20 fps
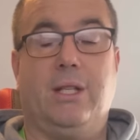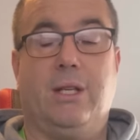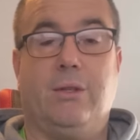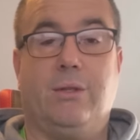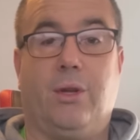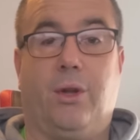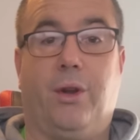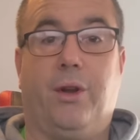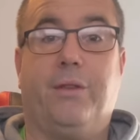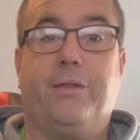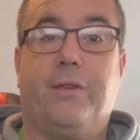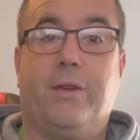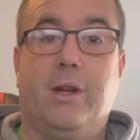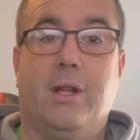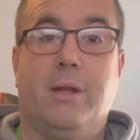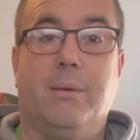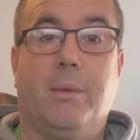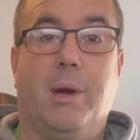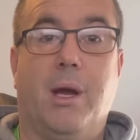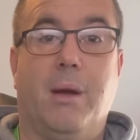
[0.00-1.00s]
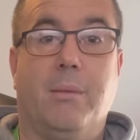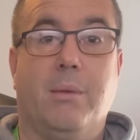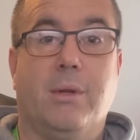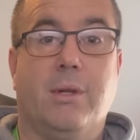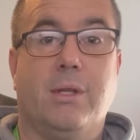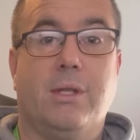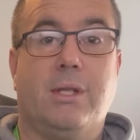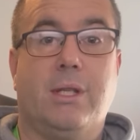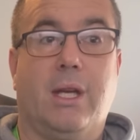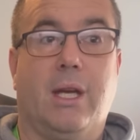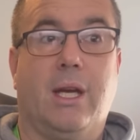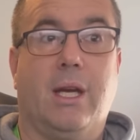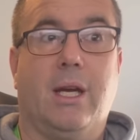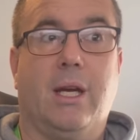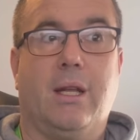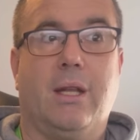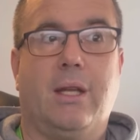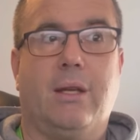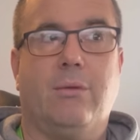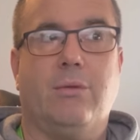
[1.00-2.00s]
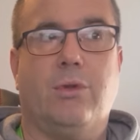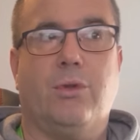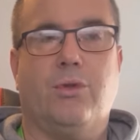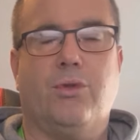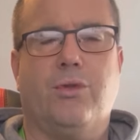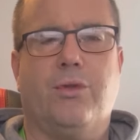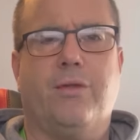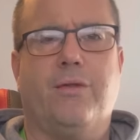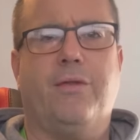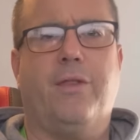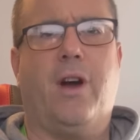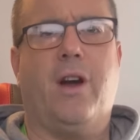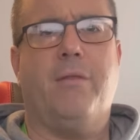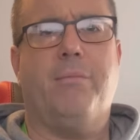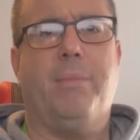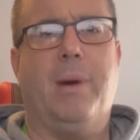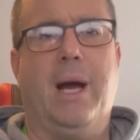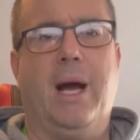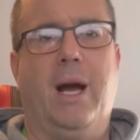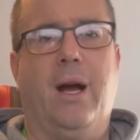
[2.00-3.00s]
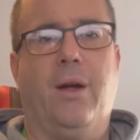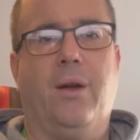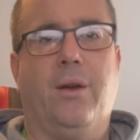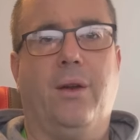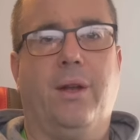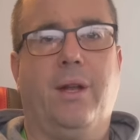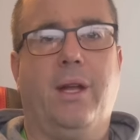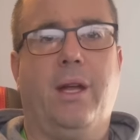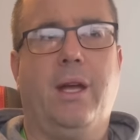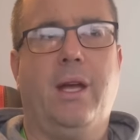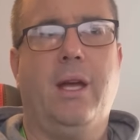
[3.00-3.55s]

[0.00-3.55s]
It's on offer at the moment. I think it was £105.